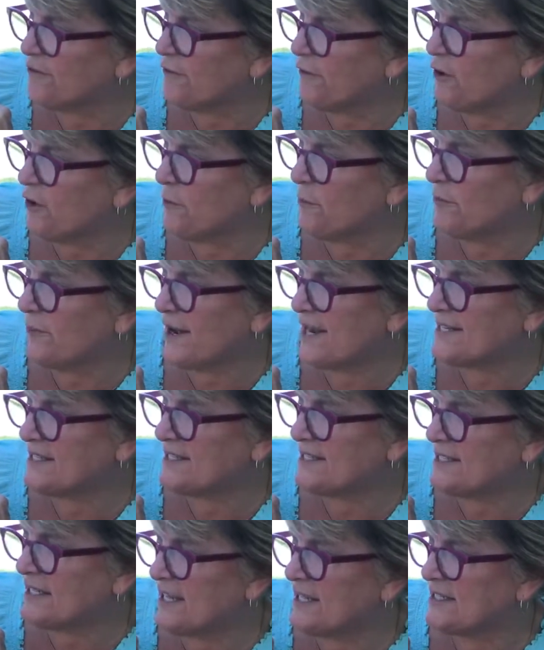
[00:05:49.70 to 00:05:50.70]
for her
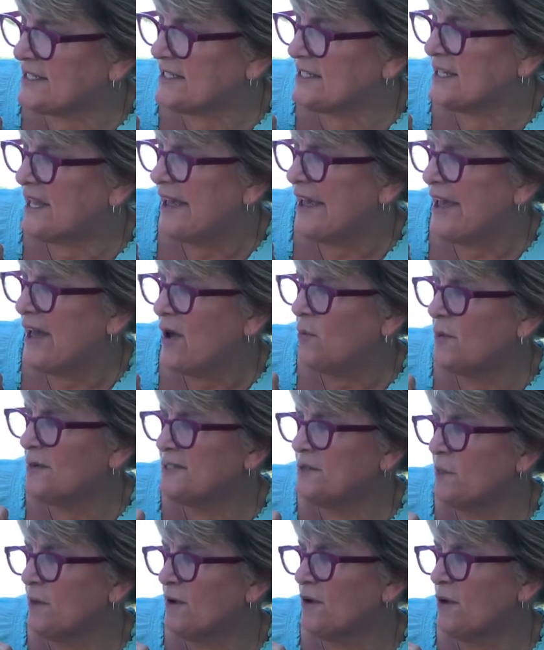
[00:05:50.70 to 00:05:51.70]
bracelets
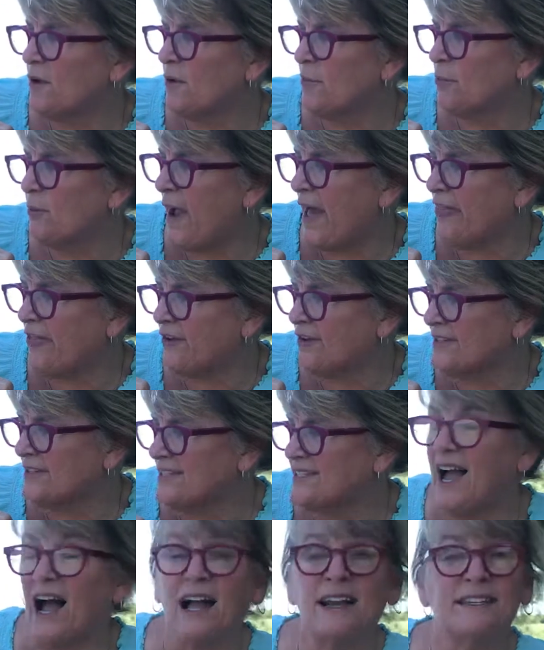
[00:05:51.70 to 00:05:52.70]
was when her brother
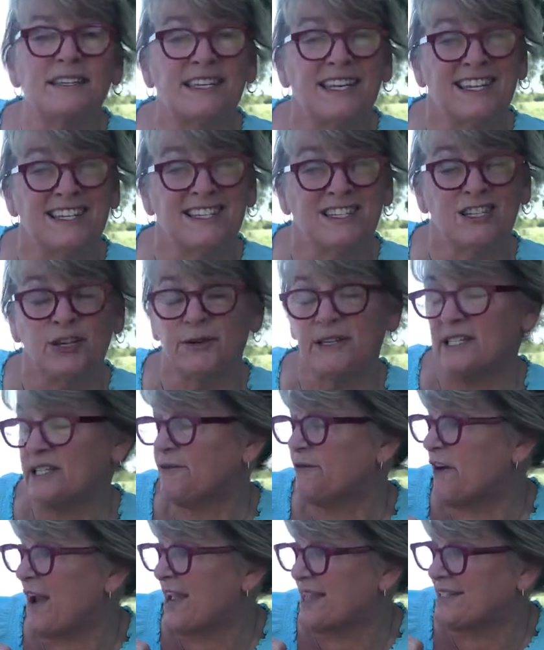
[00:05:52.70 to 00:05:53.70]
ducked into his
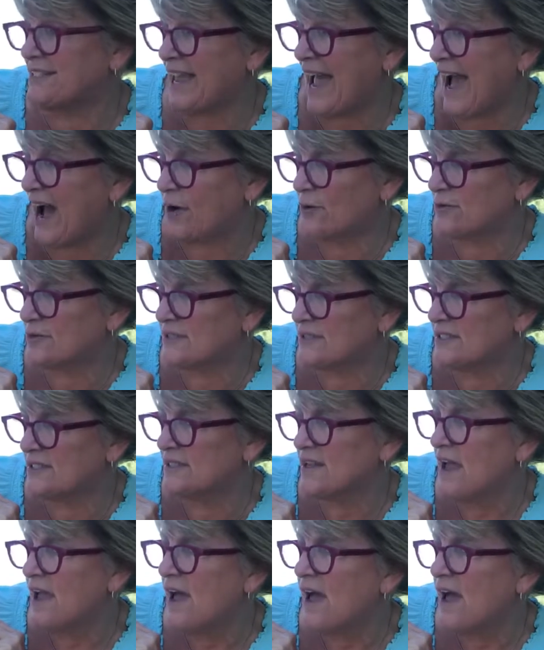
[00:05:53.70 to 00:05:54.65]
friend's house.